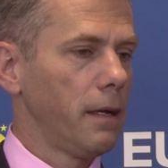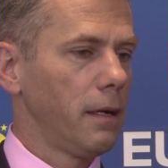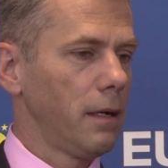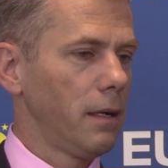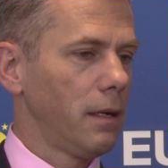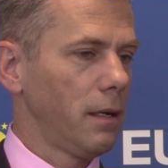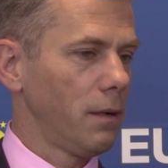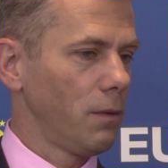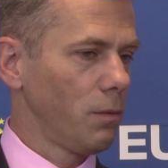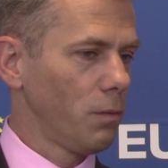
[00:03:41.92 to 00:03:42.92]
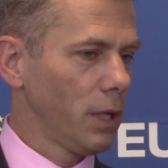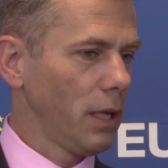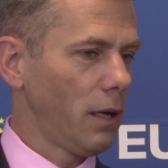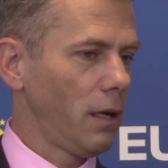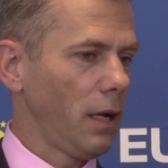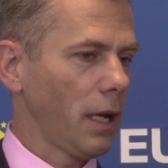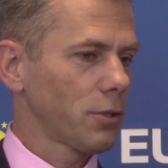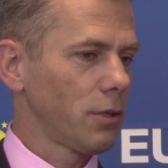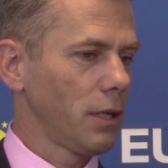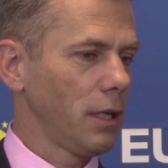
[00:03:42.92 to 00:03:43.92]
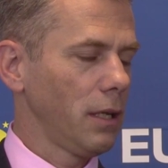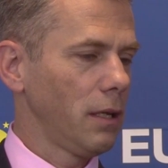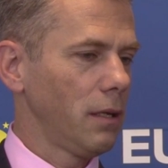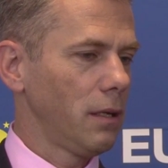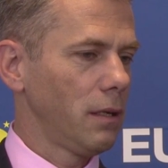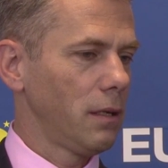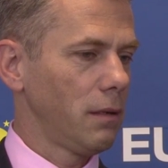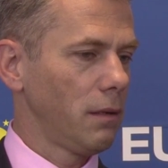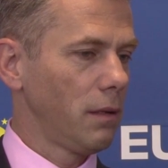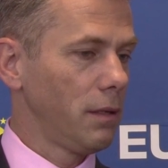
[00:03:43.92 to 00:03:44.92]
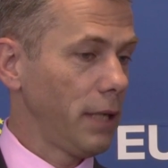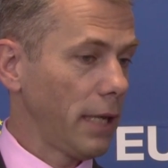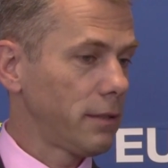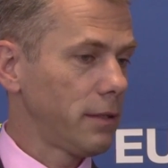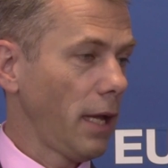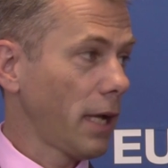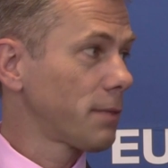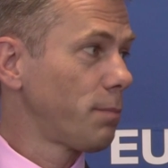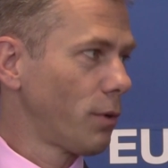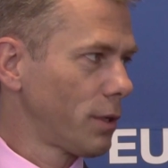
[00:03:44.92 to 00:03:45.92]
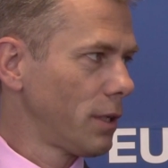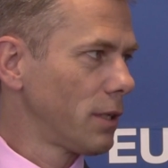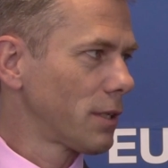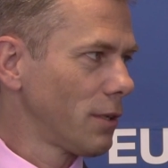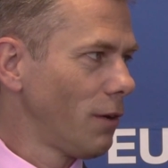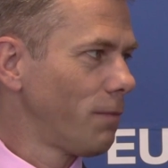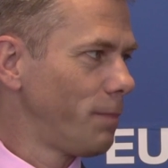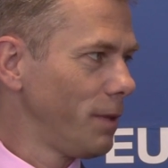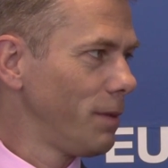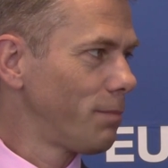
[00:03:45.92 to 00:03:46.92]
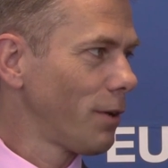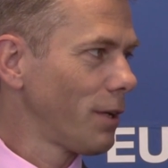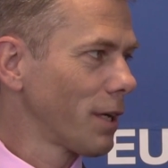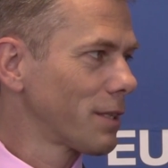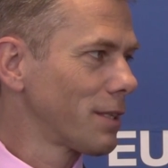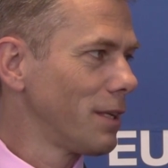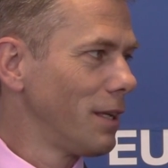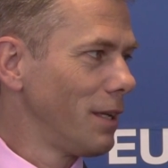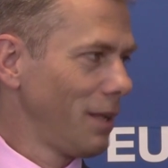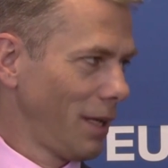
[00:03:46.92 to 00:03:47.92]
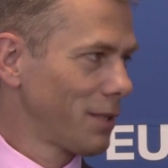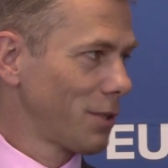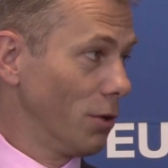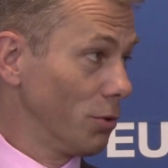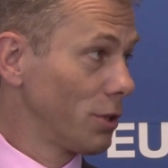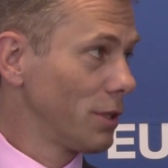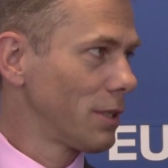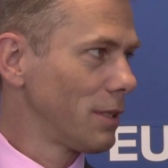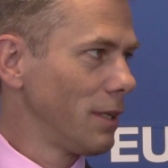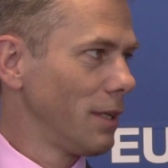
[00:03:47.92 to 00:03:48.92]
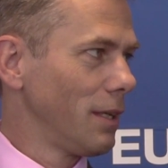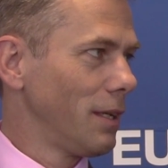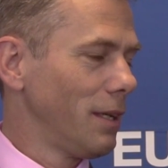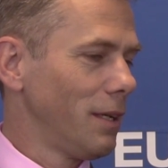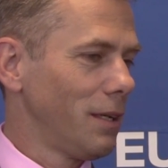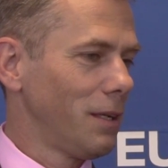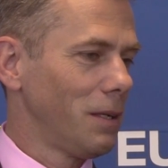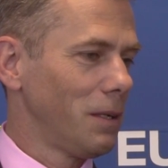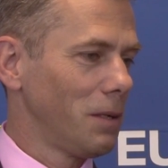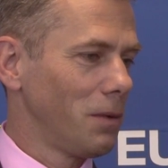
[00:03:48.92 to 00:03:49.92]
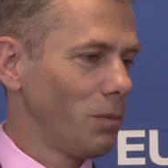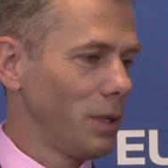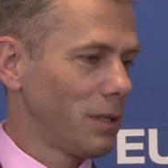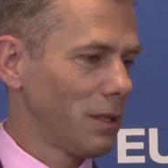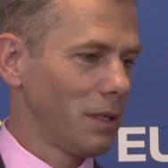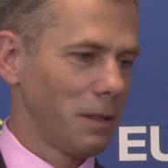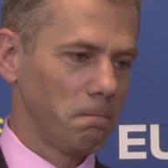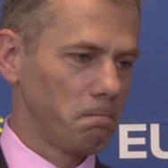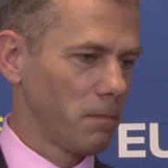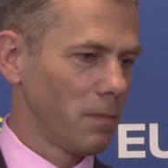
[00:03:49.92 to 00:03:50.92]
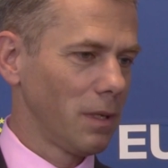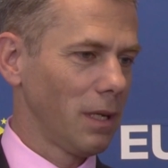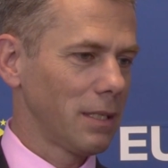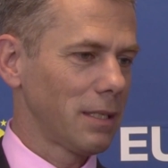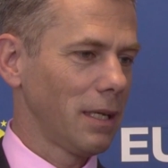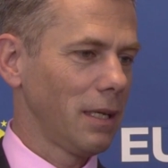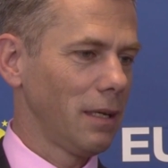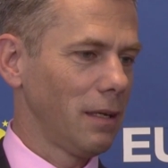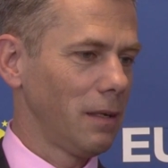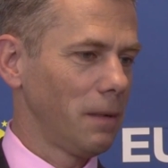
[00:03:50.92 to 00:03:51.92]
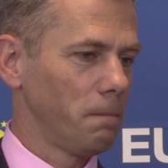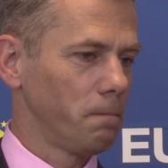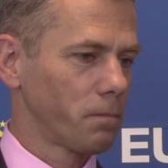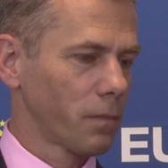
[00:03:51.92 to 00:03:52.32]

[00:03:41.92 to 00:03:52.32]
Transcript: uh, we are actually uh, net exporters of PV products and solutions. Uh, with, um, let's say, um,